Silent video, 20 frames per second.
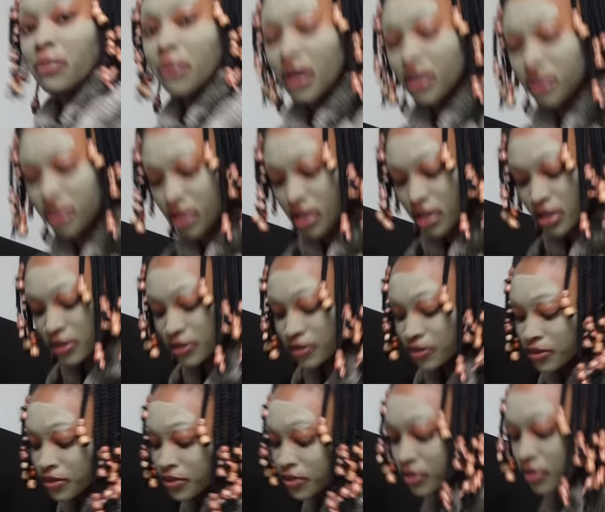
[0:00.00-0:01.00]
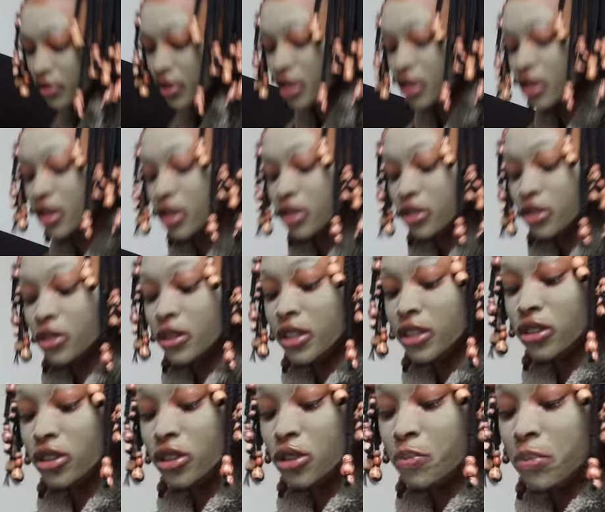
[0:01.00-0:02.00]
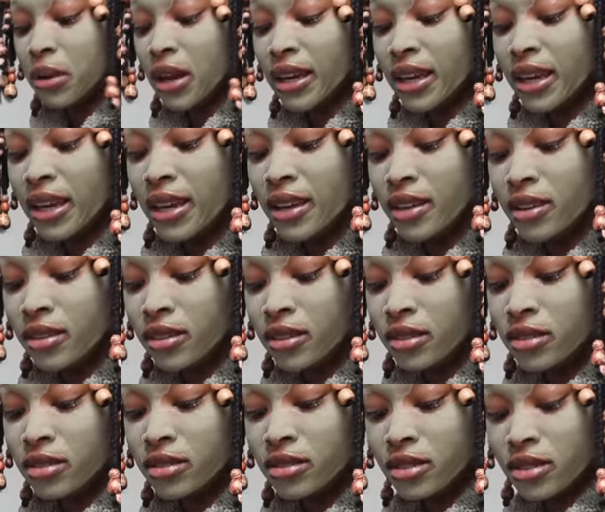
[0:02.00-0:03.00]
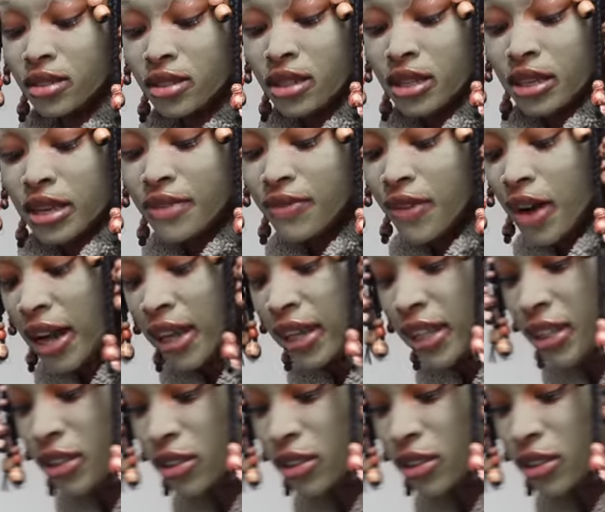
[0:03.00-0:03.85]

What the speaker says: plugs are. So you literally just plug it in. If I can